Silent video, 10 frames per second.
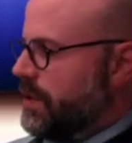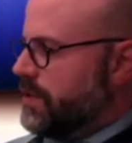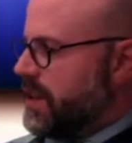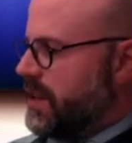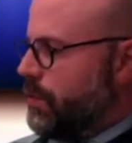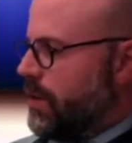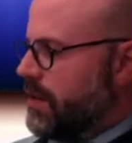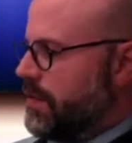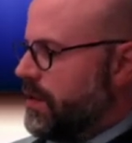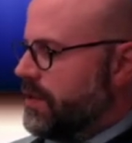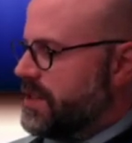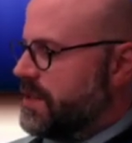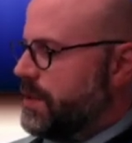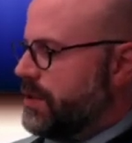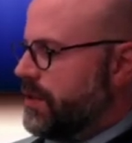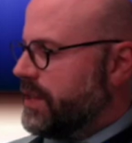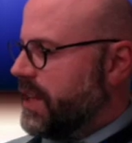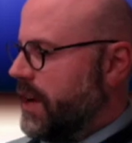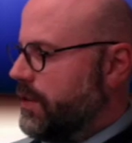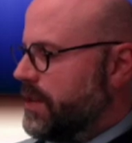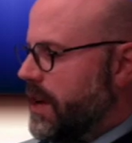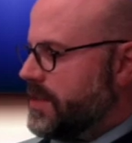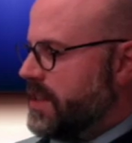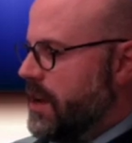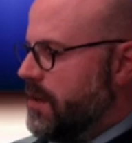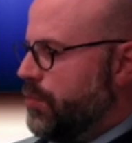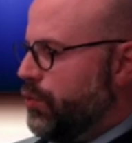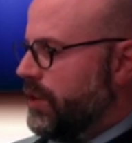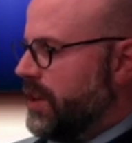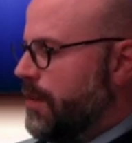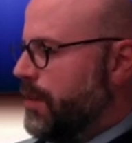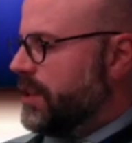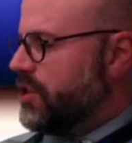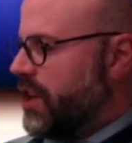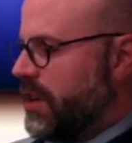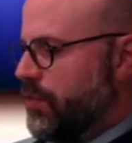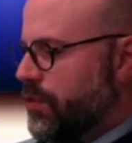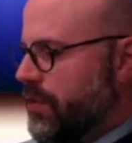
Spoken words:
like a waterfall and spilled over the countertops, pooling up on the checkerboard